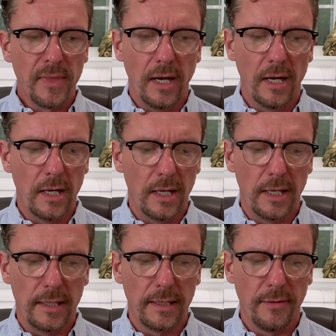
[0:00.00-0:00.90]

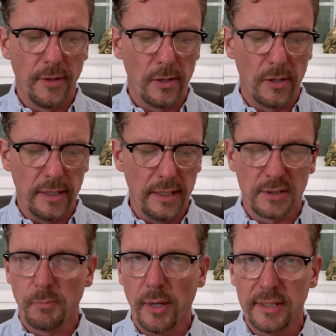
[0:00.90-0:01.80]
Uh, there
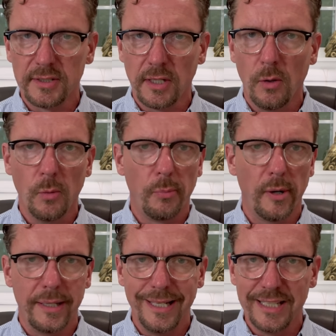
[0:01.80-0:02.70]
is prednisone,
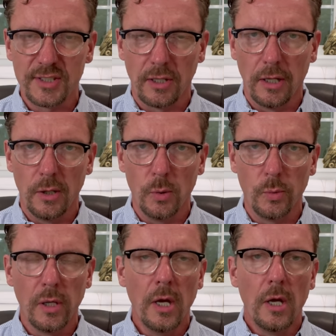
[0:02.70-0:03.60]

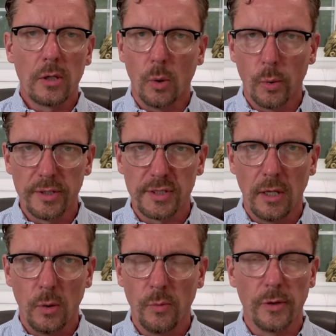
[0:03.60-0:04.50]
prednisolone,
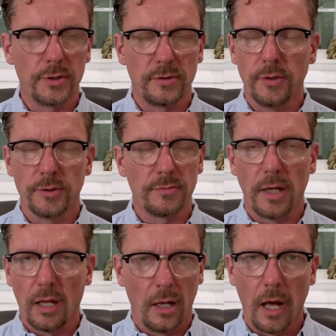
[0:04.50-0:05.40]
cortisone. There's, there's
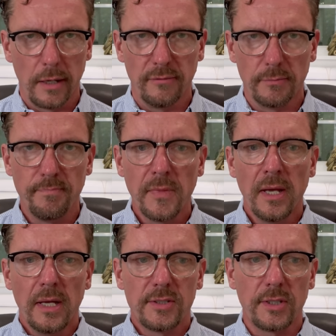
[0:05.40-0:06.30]
a lot of them.
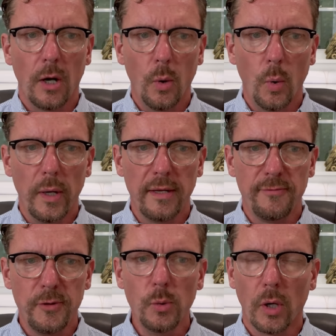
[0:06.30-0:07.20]
So
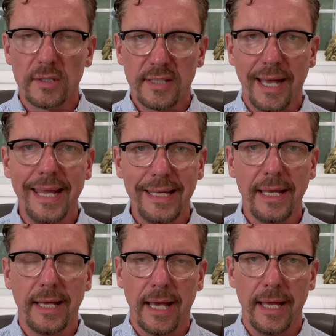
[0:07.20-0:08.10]
if you are
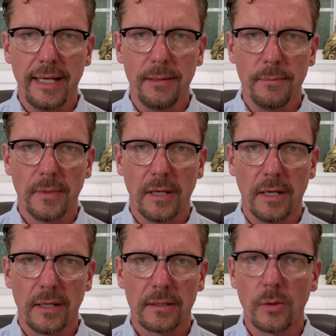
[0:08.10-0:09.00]
taking a
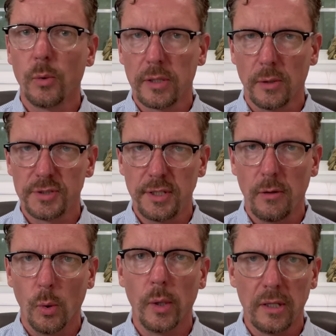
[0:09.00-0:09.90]
uh,
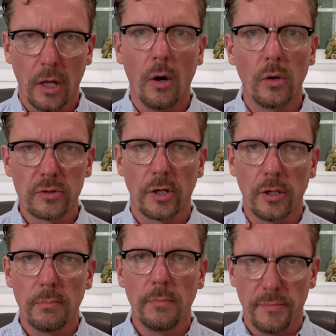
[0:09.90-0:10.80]
corticosteroid
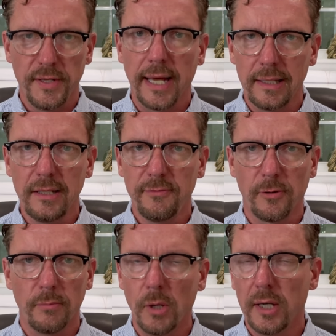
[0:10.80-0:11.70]
long-term, daily,
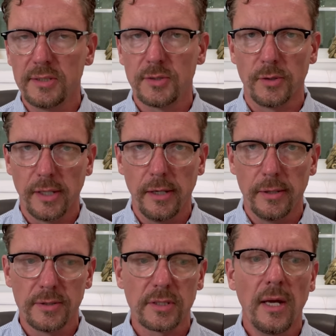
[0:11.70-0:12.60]
for months or
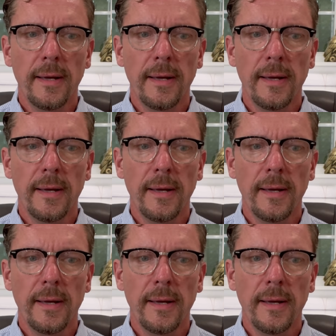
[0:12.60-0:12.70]
years,